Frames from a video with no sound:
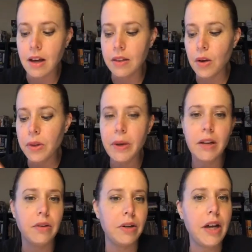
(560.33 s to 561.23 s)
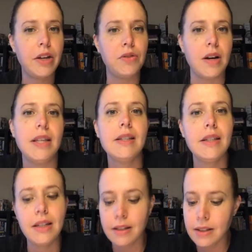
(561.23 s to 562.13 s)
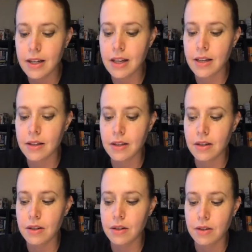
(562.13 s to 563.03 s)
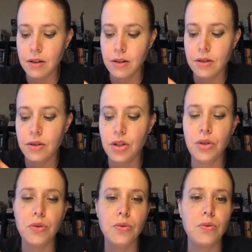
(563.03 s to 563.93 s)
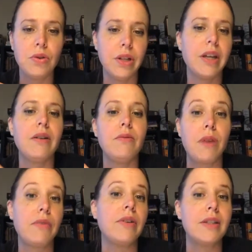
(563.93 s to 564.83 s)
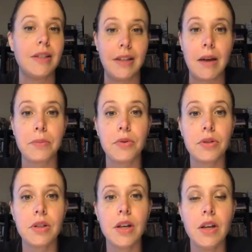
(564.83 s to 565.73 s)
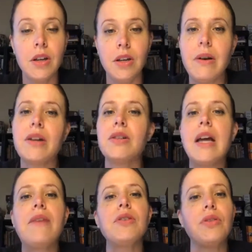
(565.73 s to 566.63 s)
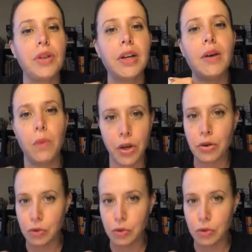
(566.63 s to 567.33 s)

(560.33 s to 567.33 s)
The only way to learn how to draw these things is to look at reference examples. You actually have to look at what you're